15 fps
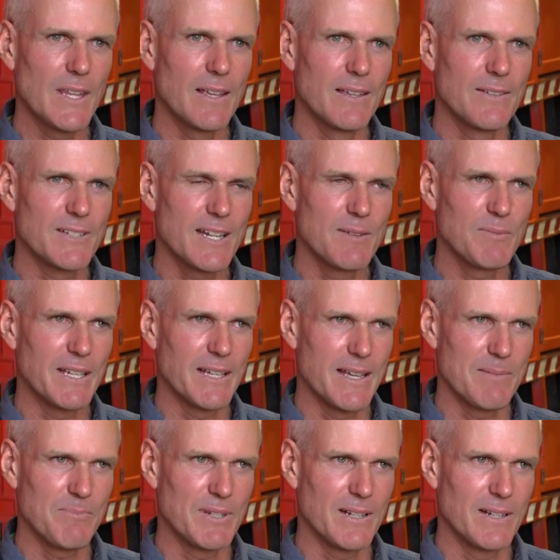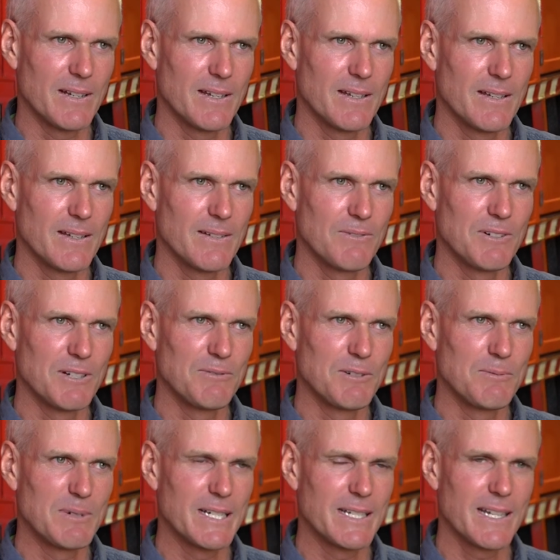if something happened while we
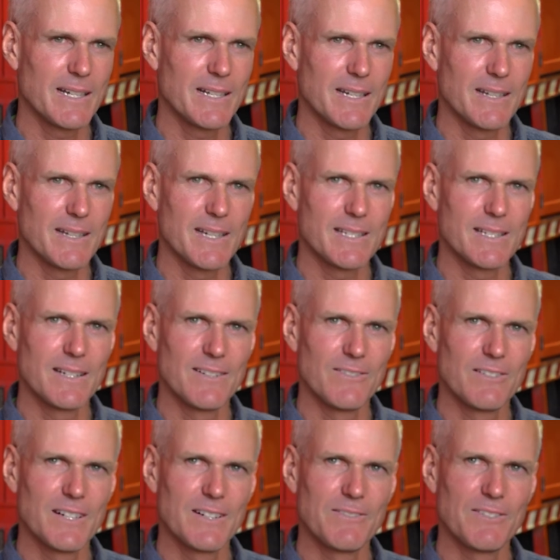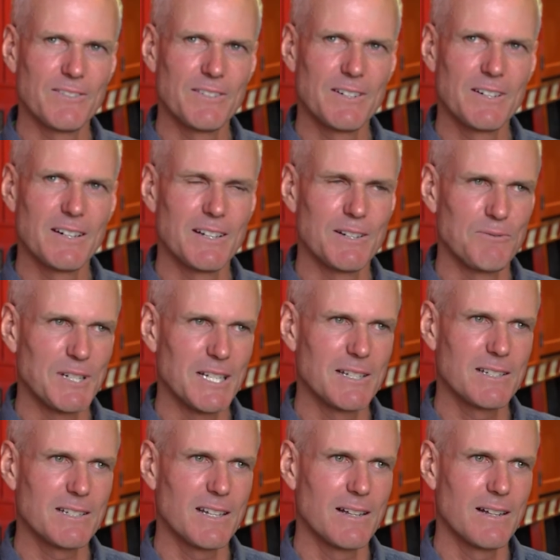were protecting an asset in front of a fire and we
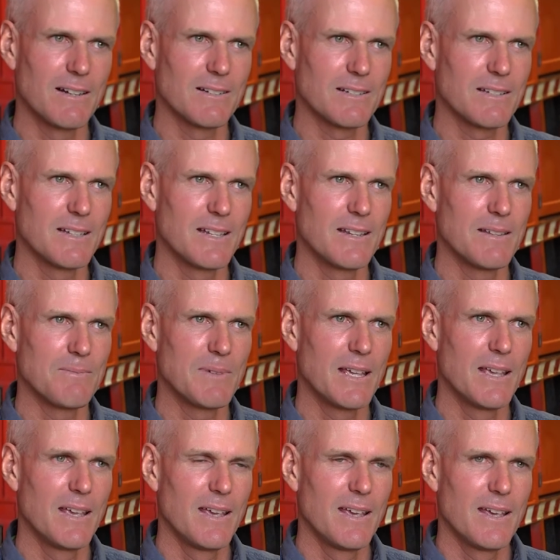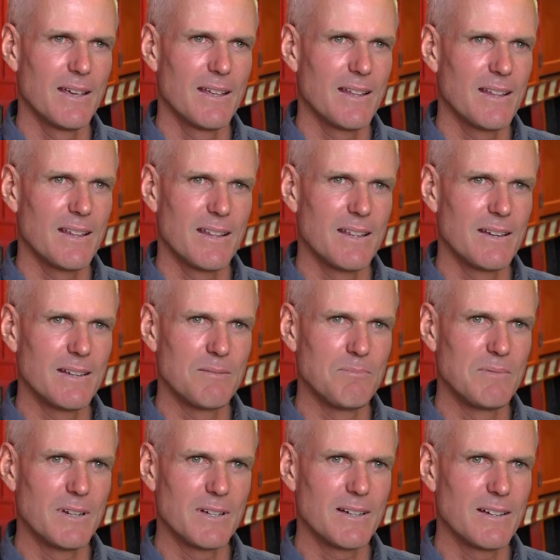lost a whole team, it'd,
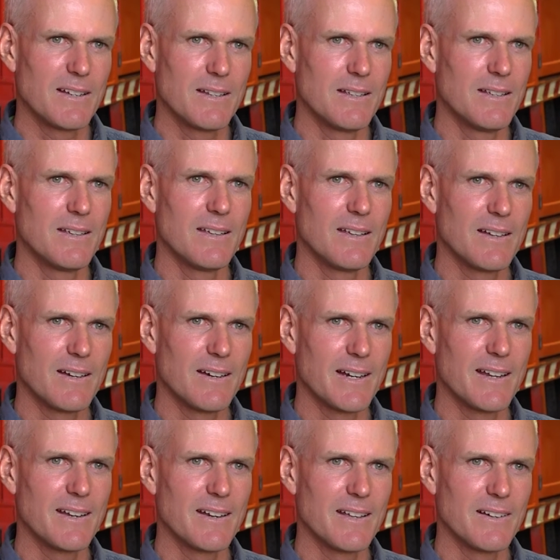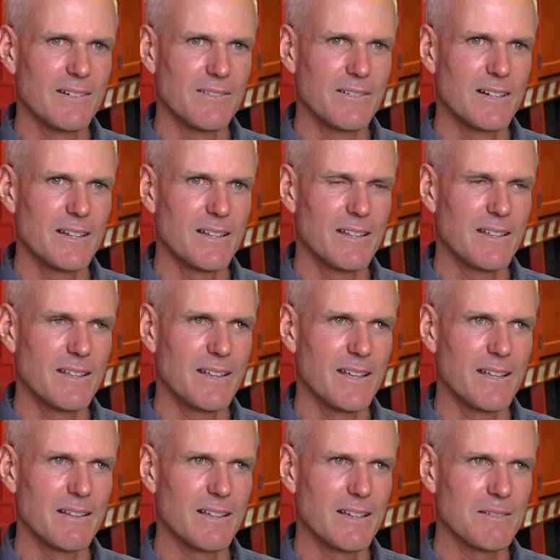I don't know
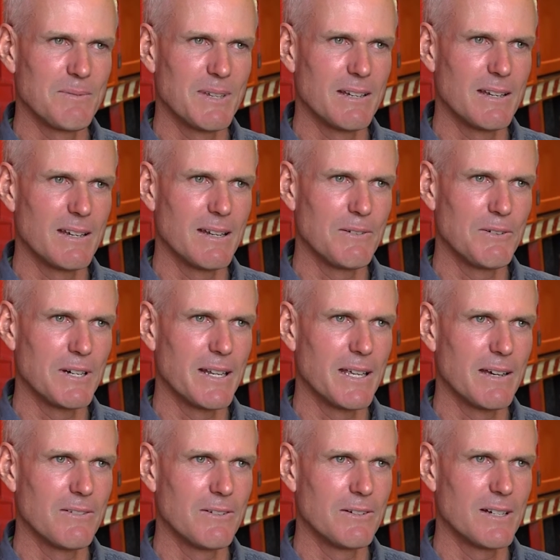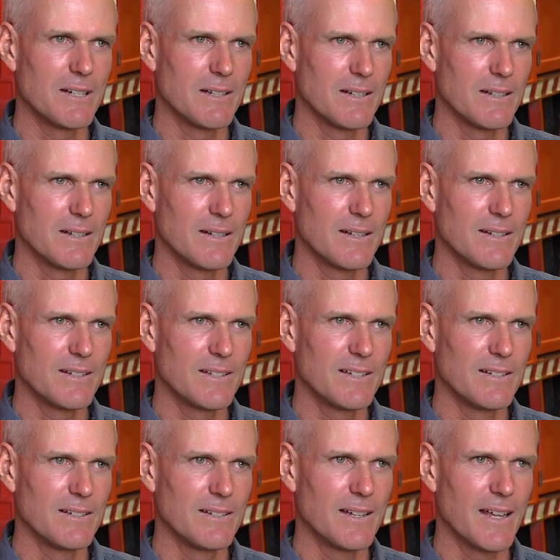how the community would go on
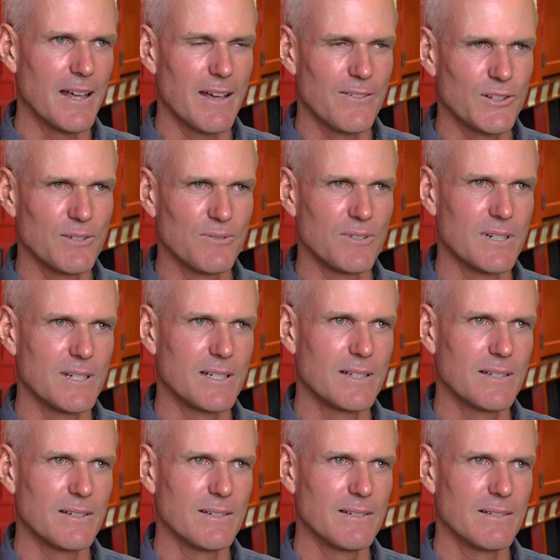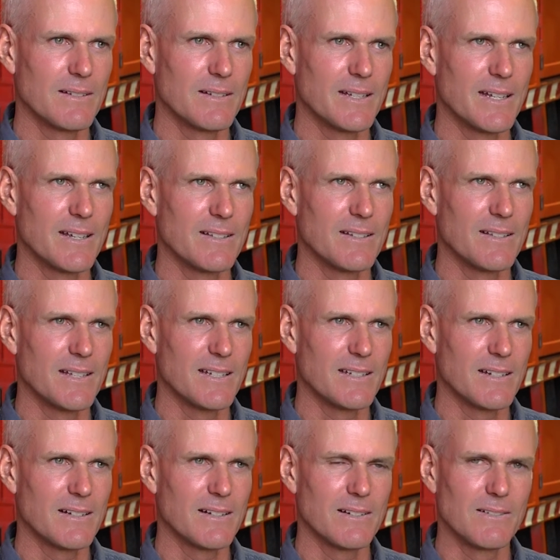to afterwards to know that there's
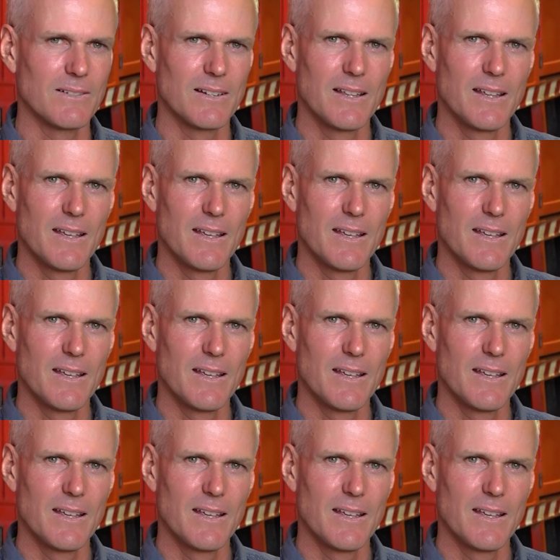a whole